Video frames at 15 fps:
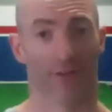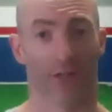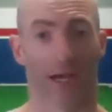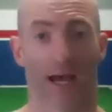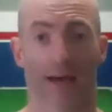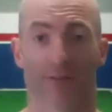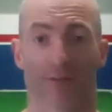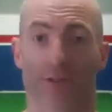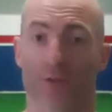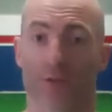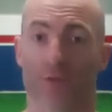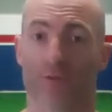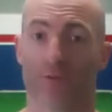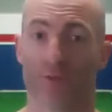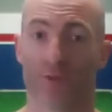have to do
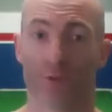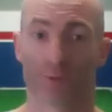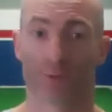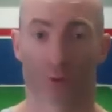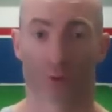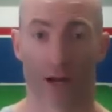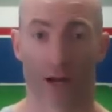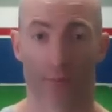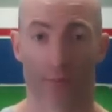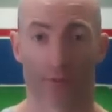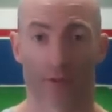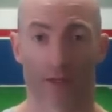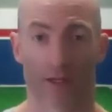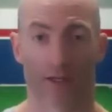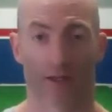food
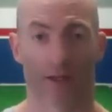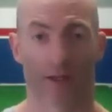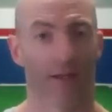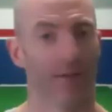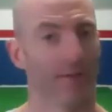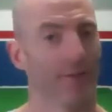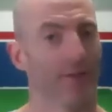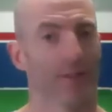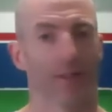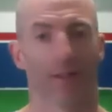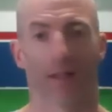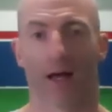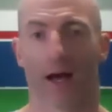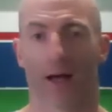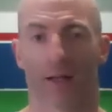prep. There's a
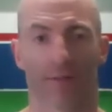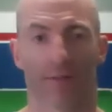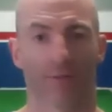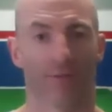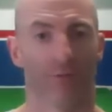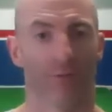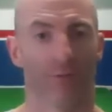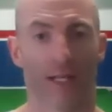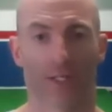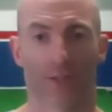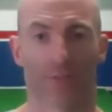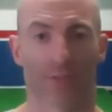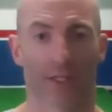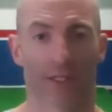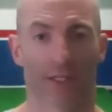lot of
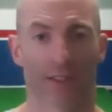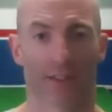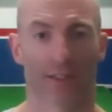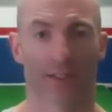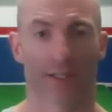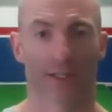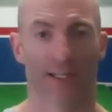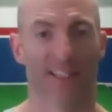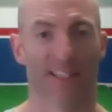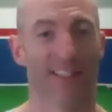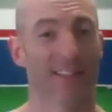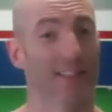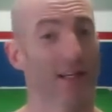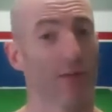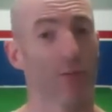recipes. It
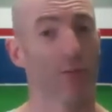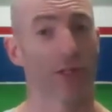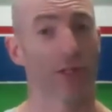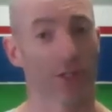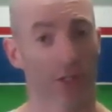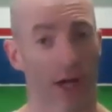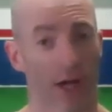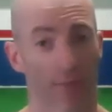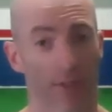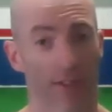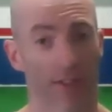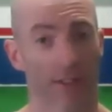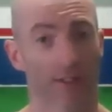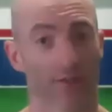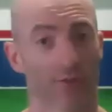doesn't come with a
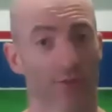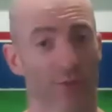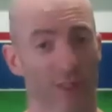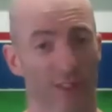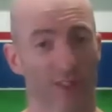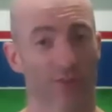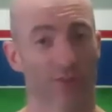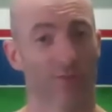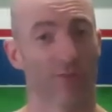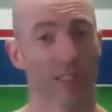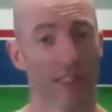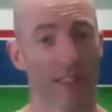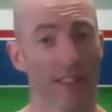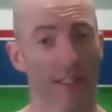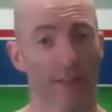shopping list, which is
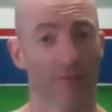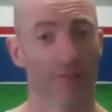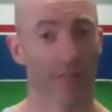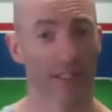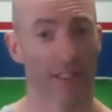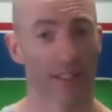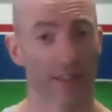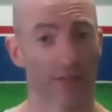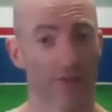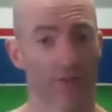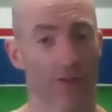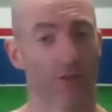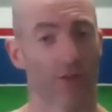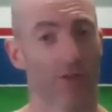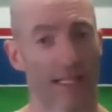really convenient,
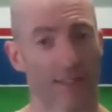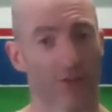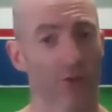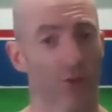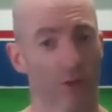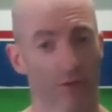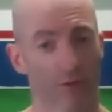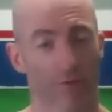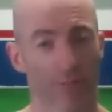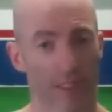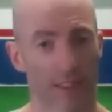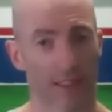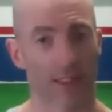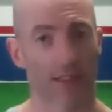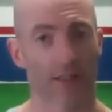so that's sort of
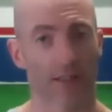missing.